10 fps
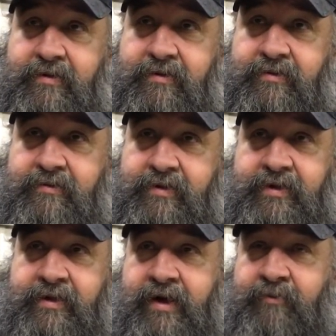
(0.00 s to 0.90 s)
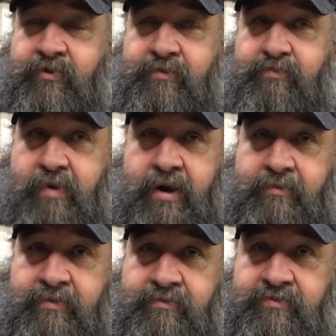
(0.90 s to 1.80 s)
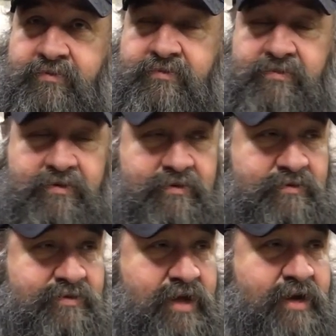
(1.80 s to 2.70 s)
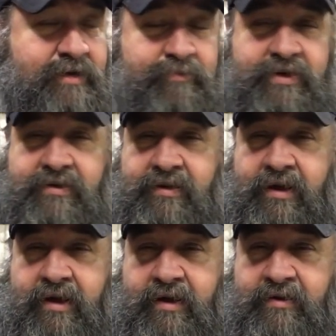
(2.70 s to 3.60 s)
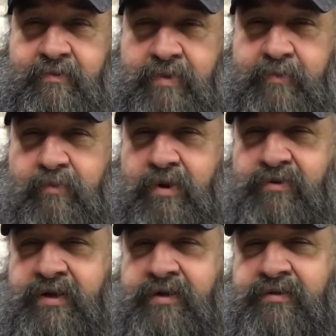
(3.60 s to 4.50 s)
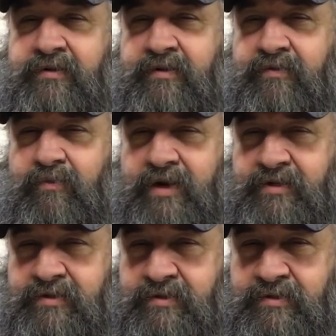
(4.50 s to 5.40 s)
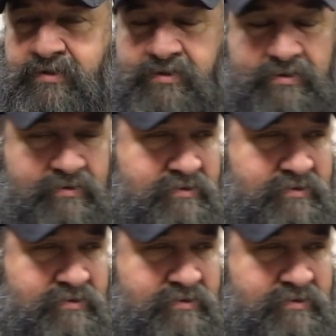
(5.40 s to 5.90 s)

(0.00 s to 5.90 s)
You know, economic problems, you know, stagnant middle class, people protesting over wages and